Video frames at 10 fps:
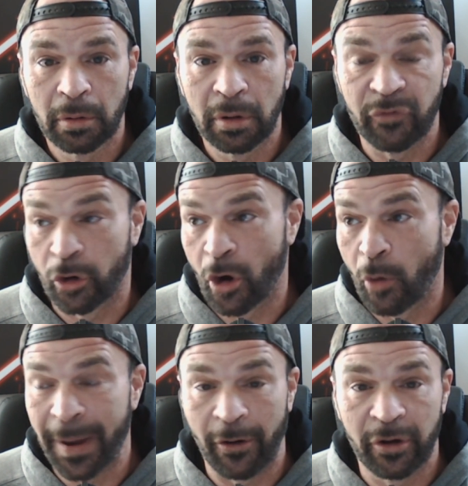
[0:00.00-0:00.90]
If you're
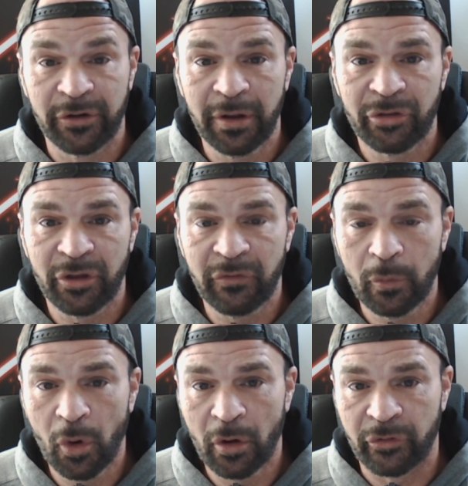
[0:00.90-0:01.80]
co-parenting, it's
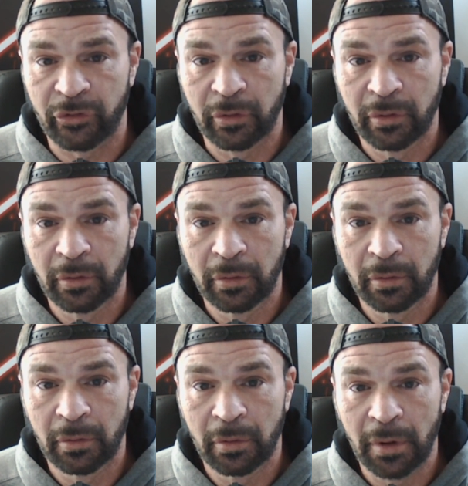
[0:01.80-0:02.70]
even worse.
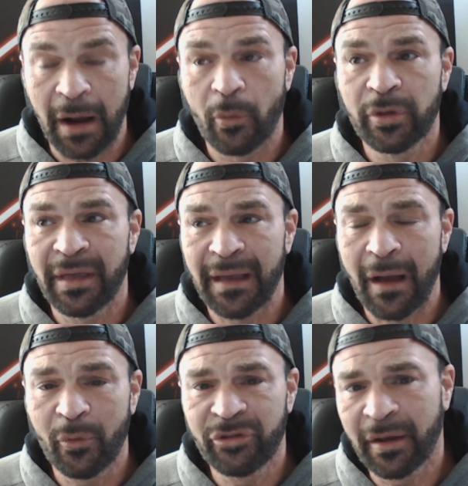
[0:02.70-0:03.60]
How is
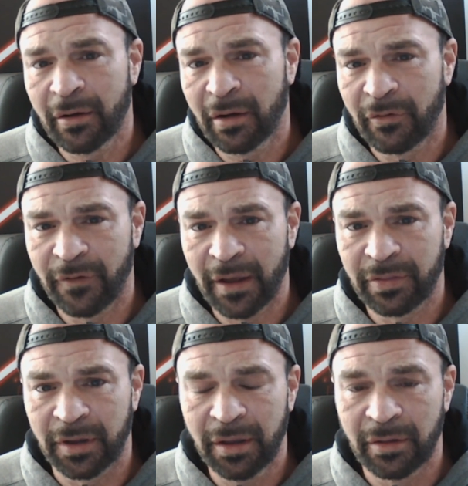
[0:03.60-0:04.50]
that going to affect
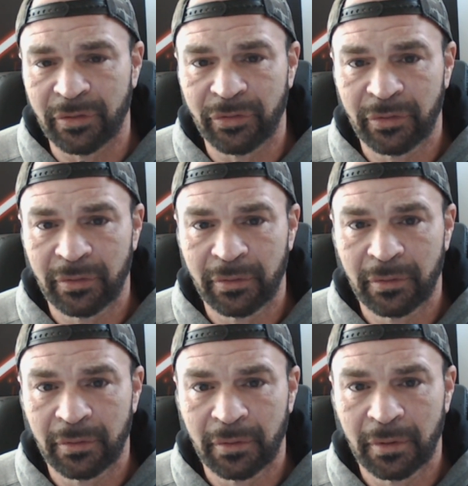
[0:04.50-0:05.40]
the kids?
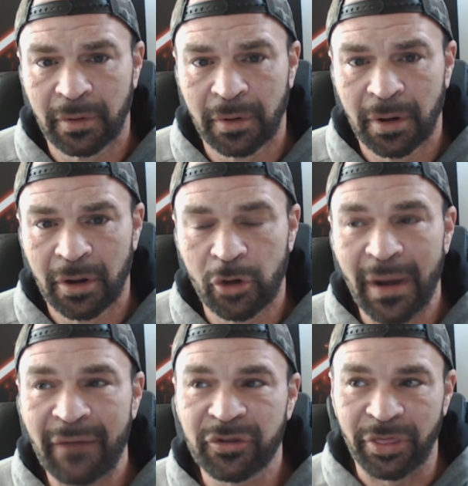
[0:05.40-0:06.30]
You
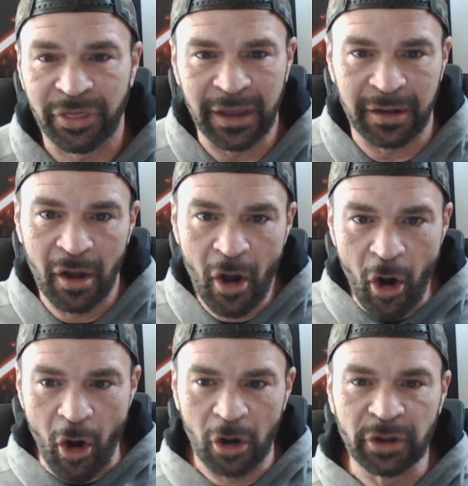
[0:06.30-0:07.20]
have to think
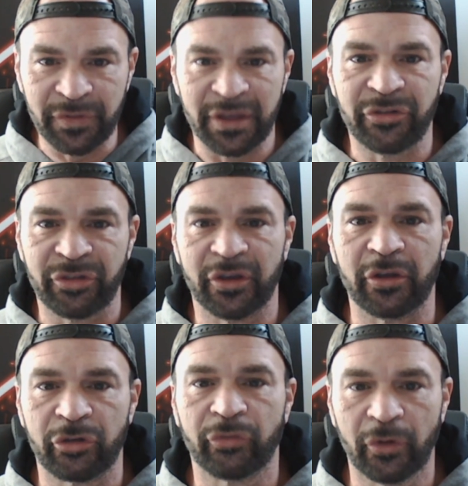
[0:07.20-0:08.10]
all of these
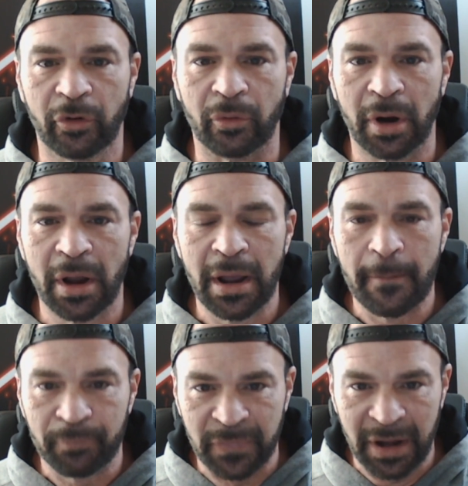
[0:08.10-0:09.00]
things through
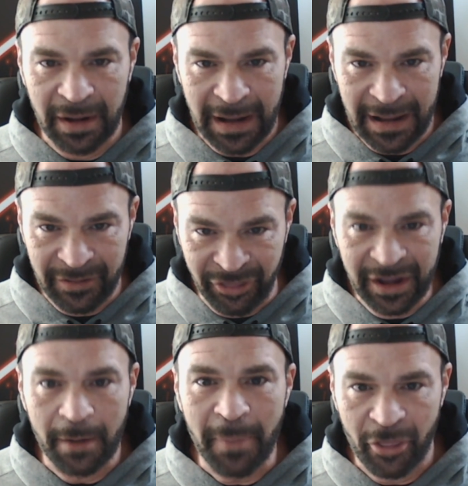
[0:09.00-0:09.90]
and
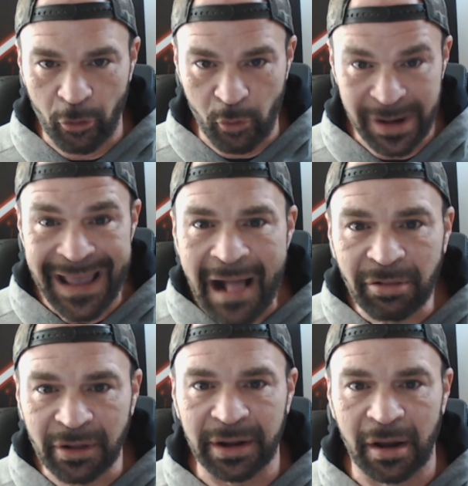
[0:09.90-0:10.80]
think about the
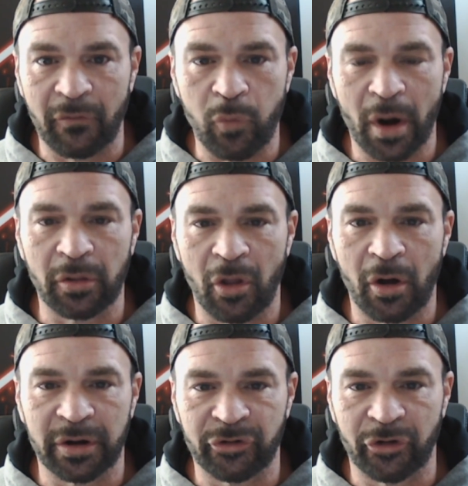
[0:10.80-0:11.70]
reality of what a
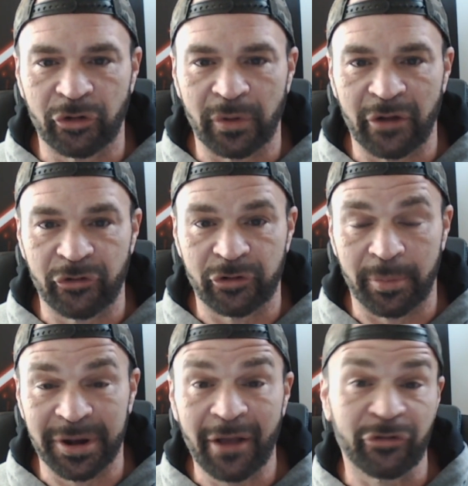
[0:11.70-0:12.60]
long-distance relationship
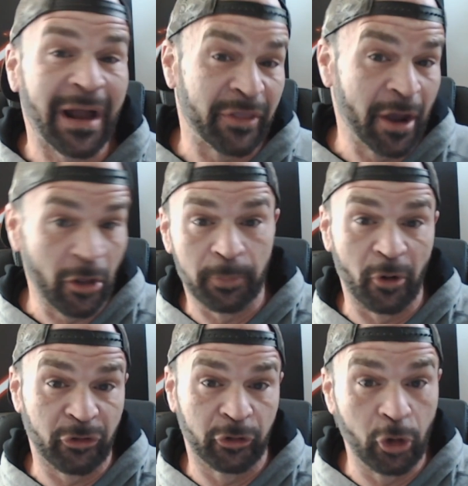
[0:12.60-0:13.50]
entails. Now, the other
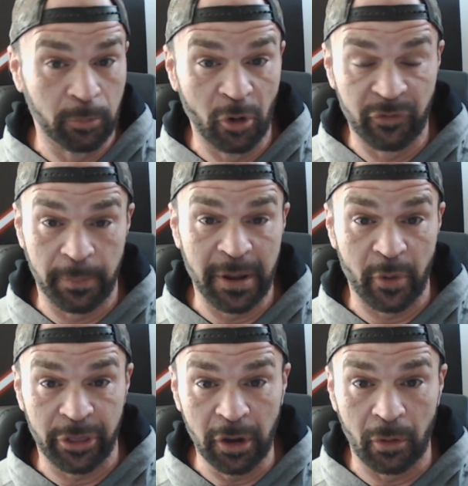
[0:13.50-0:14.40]
person could move to be
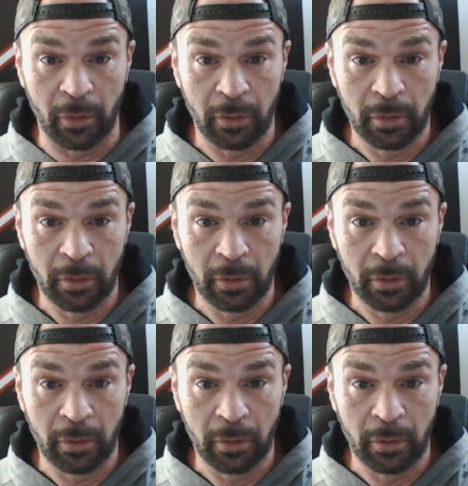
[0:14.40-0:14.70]
with you,